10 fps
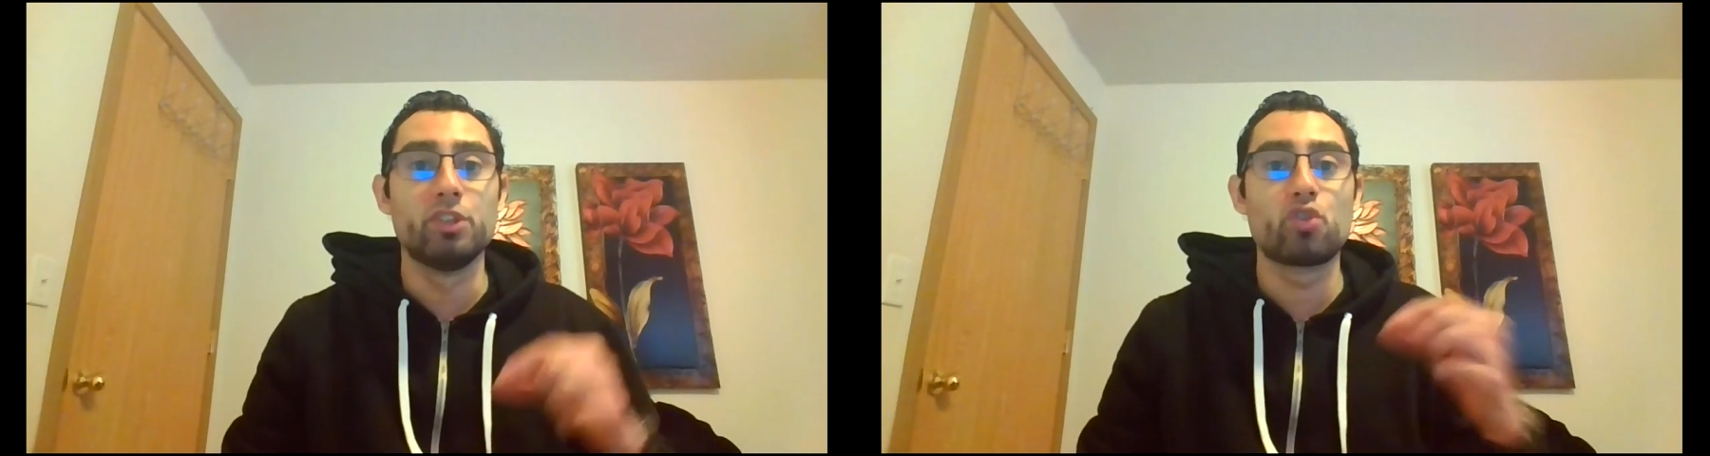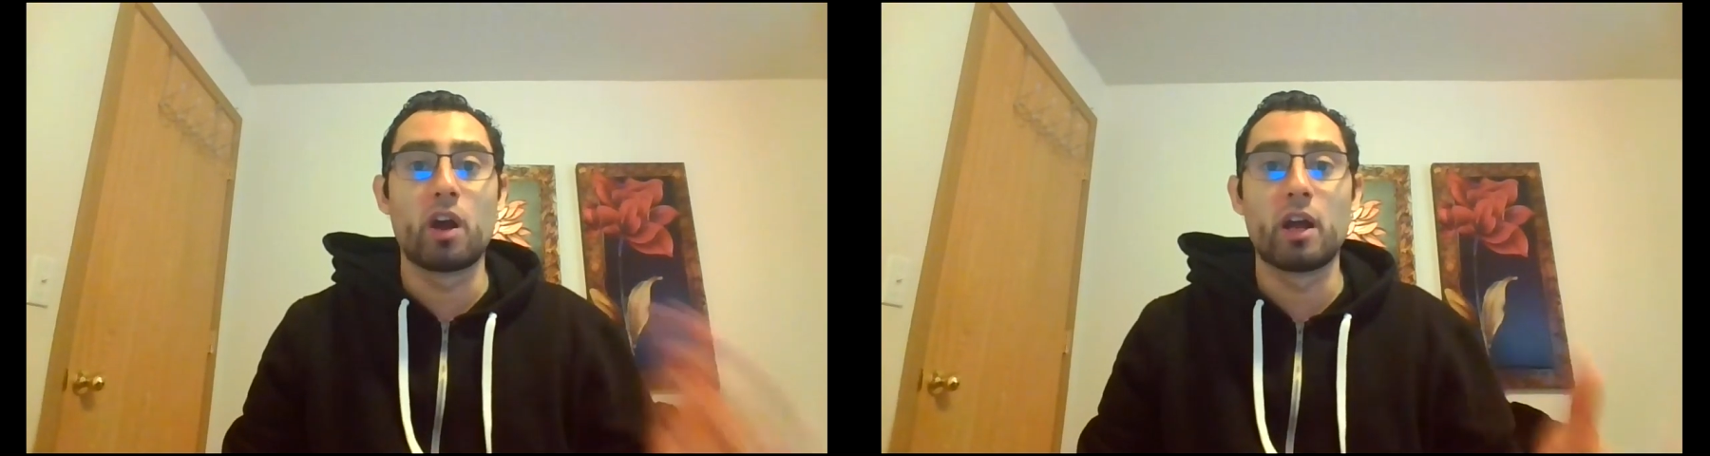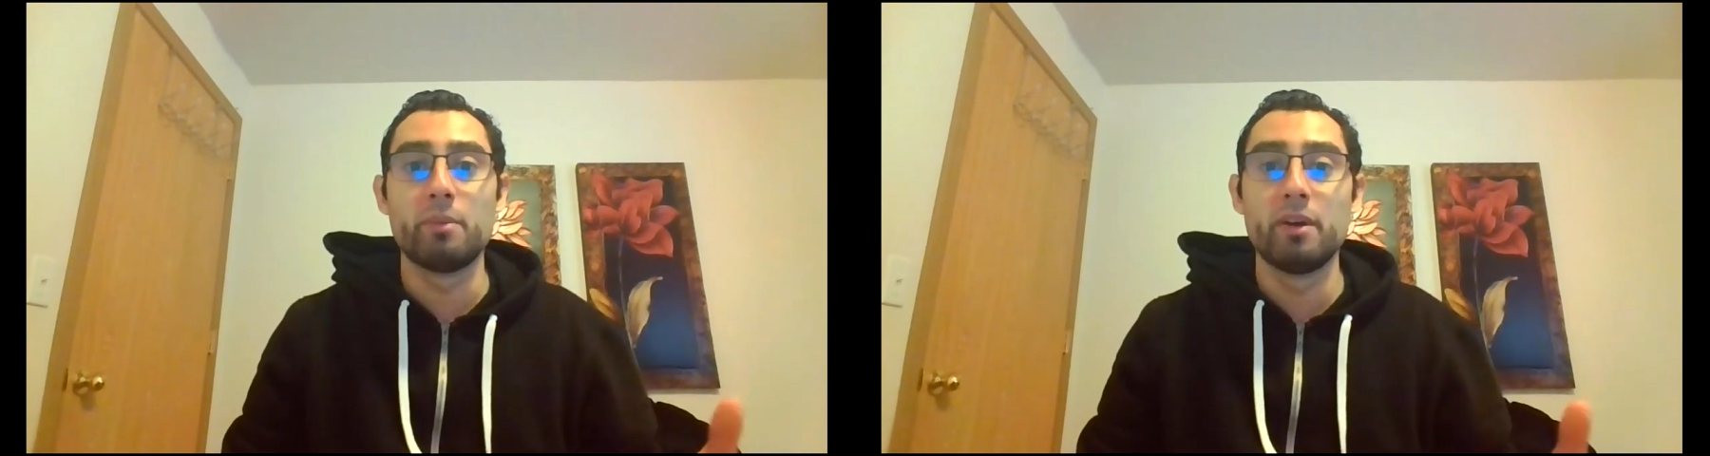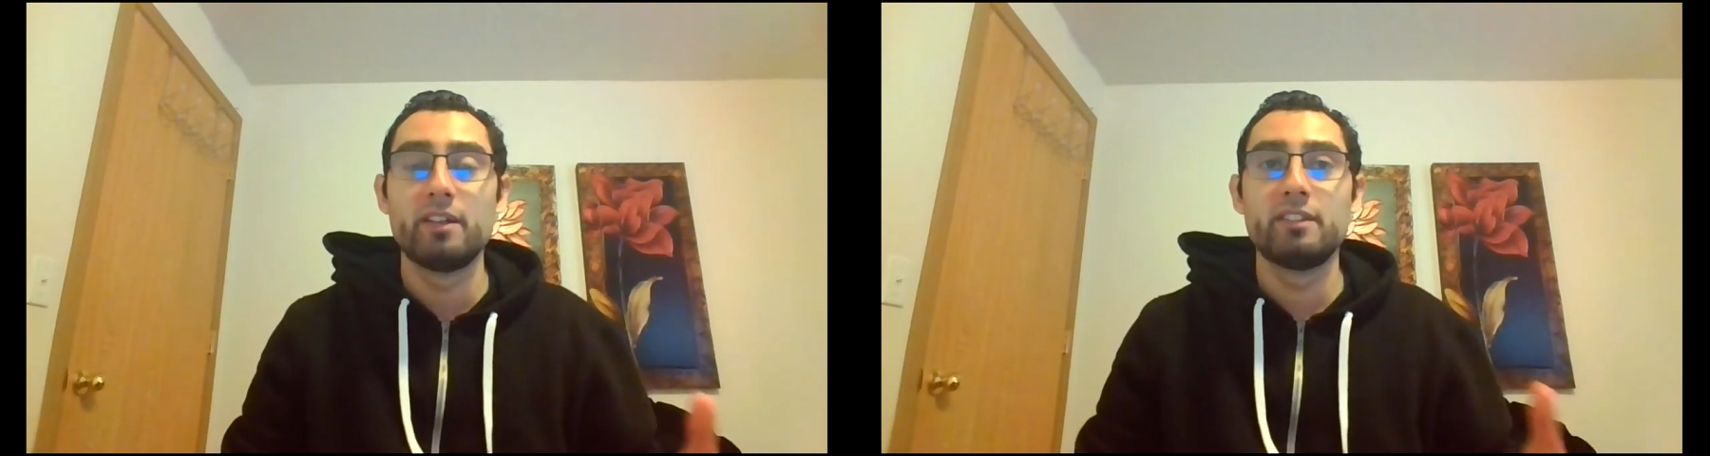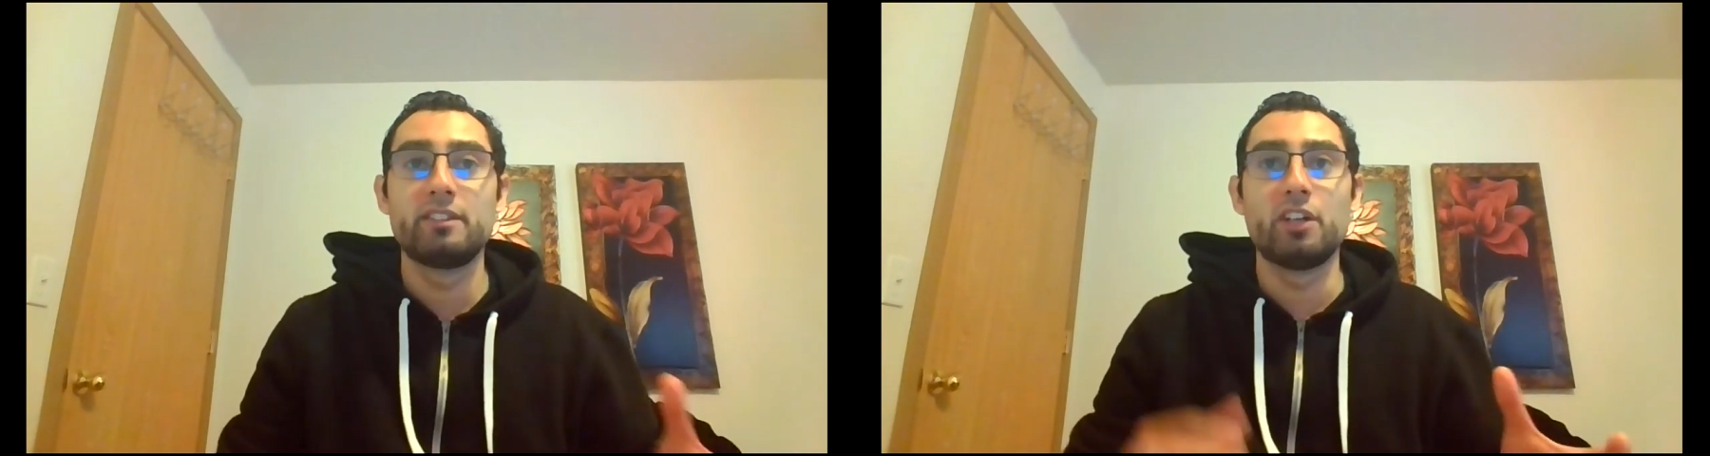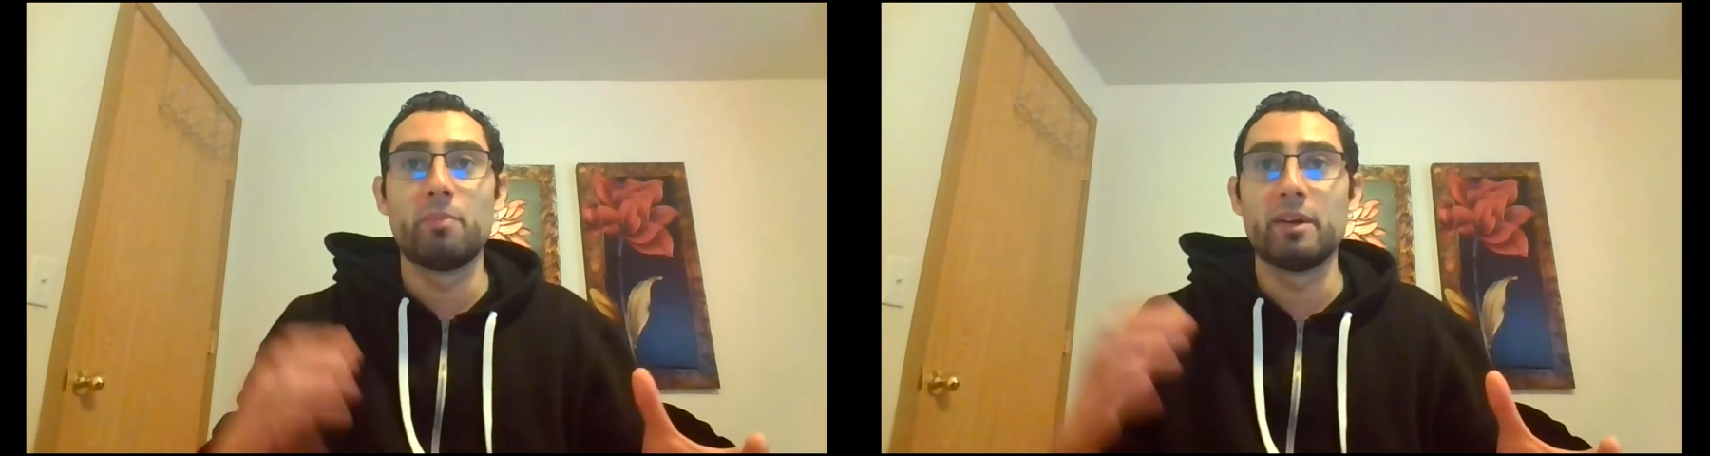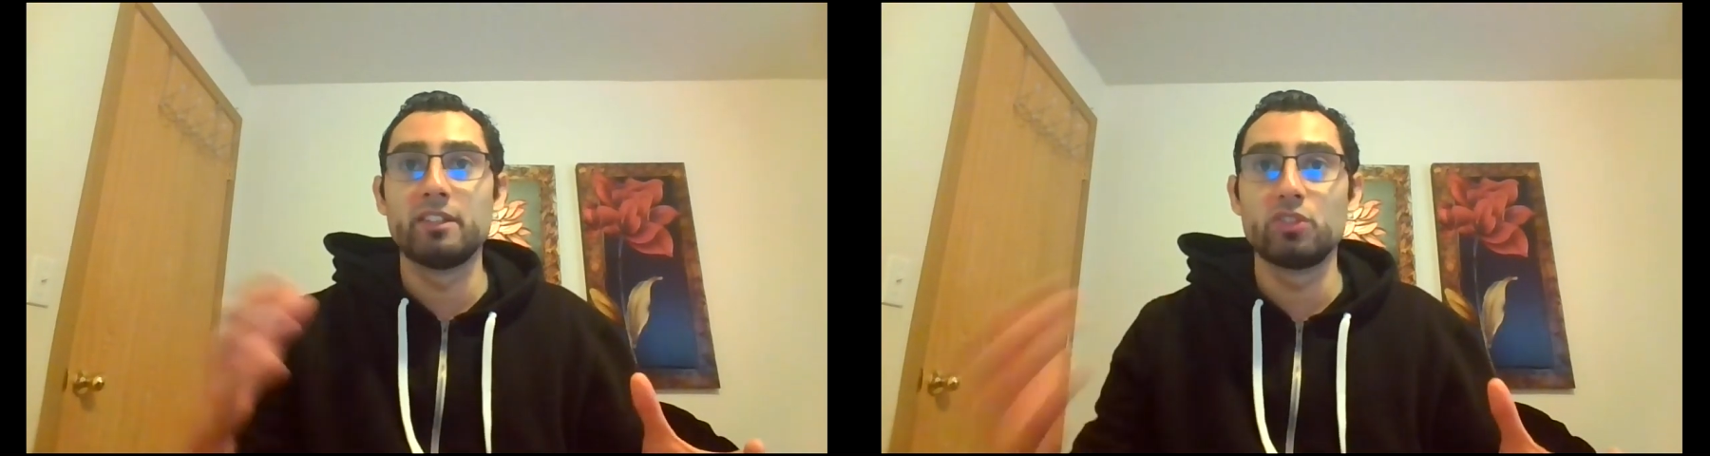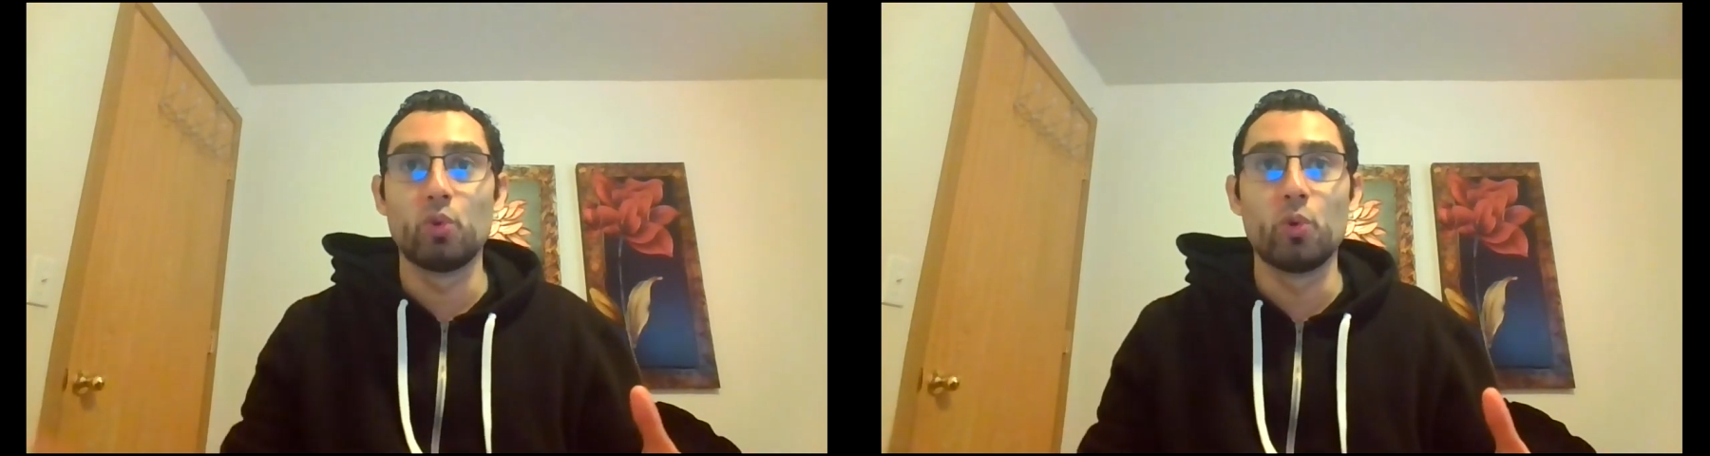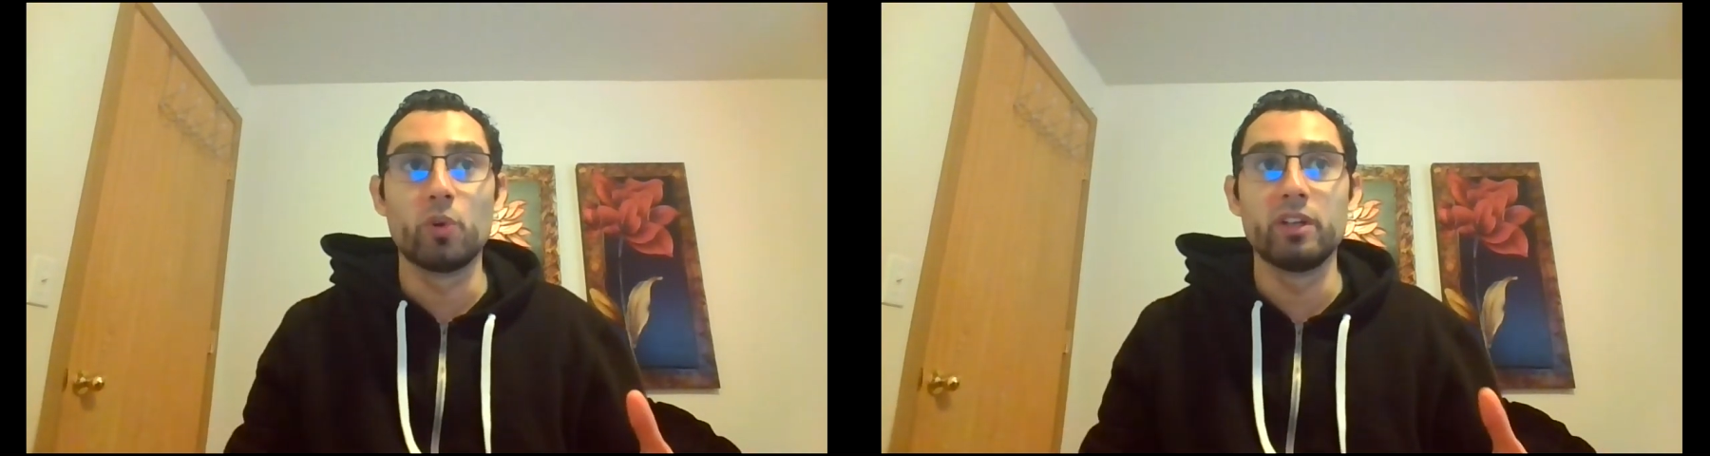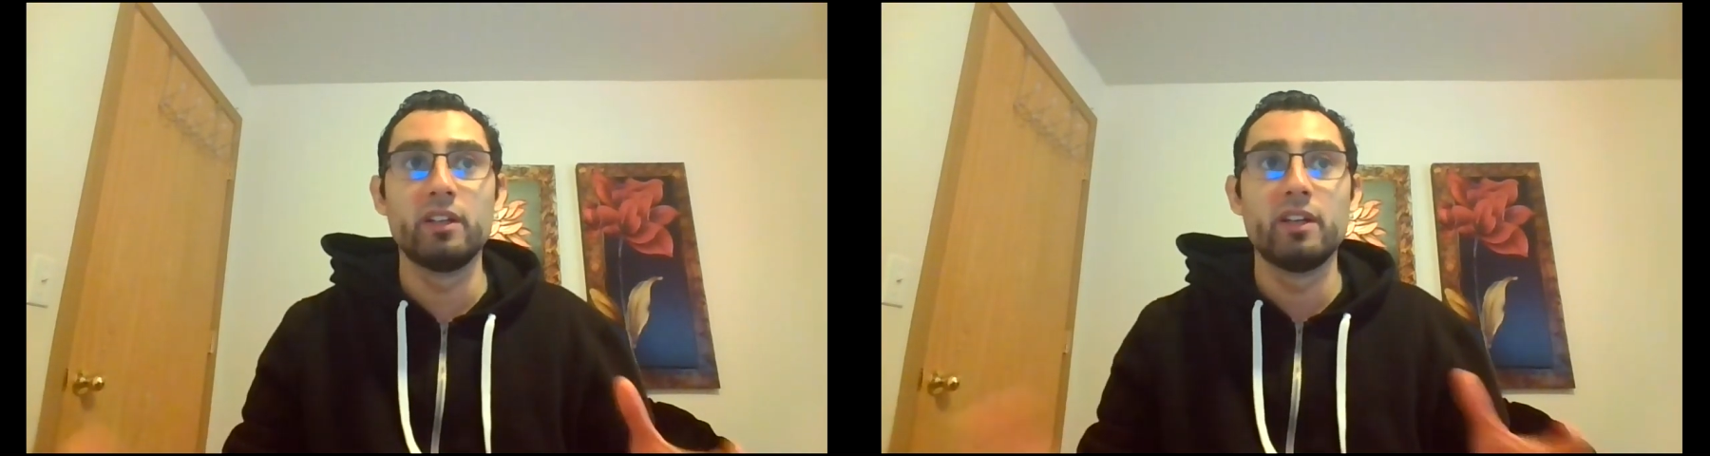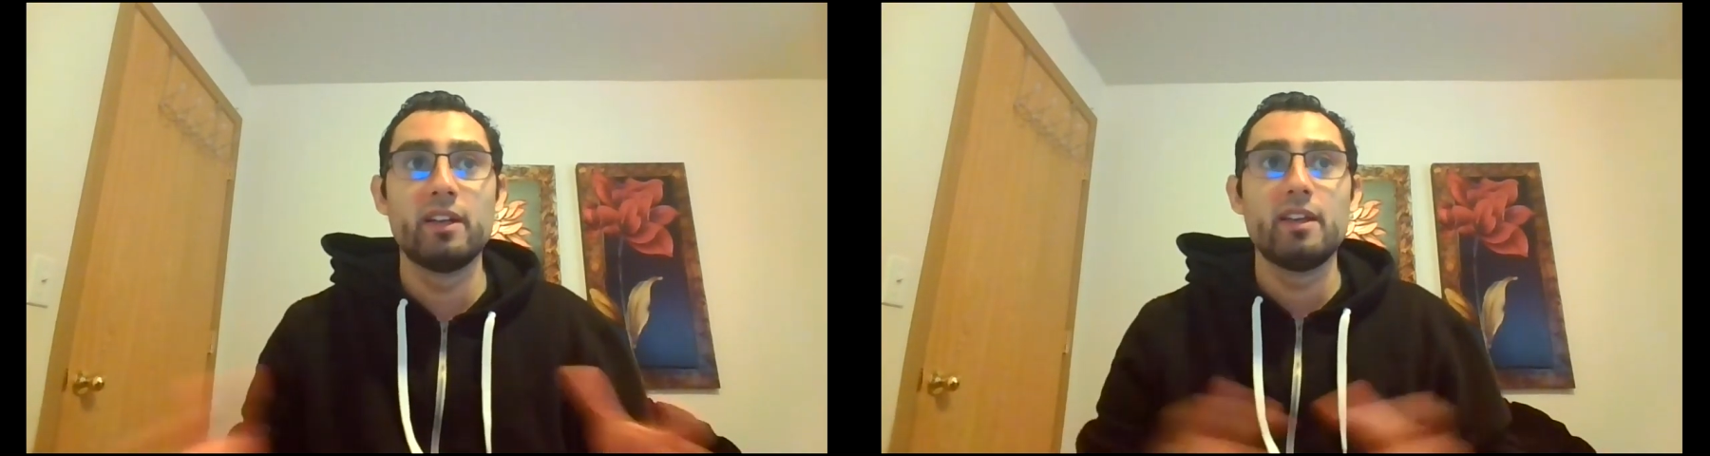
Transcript: tribe, tell my story,